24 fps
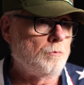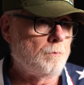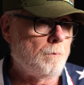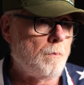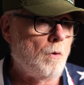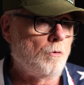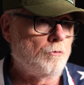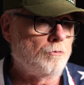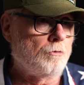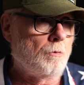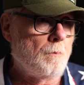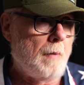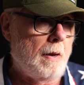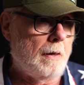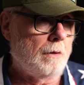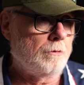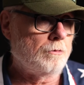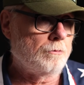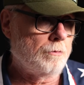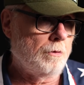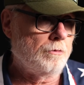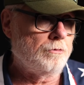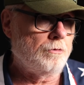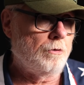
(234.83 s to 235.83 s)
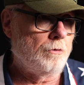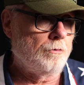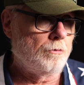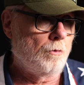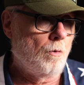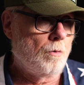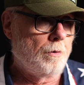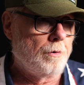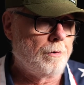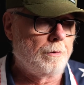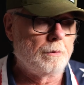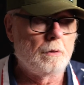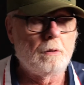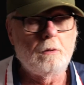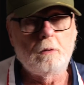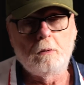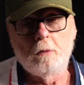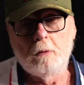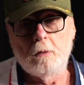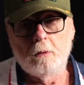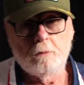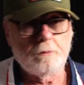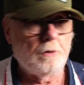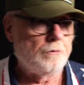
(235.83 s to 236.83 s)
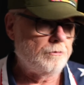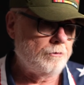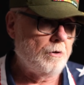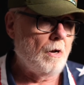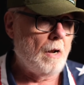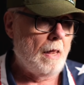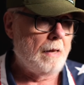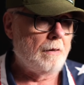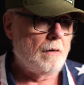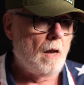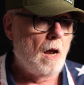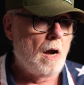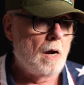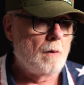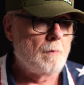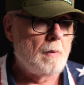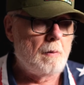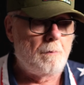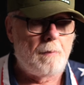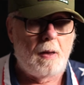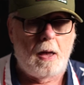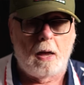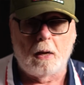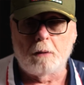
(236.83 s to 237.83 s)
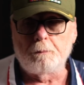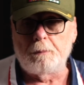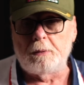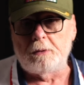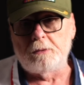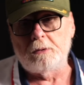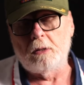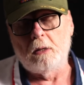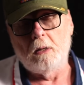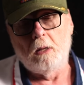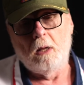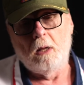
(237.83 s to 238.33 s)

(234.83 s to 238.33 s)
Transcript: post-traumatic stress disorder. They still had to hire me back, but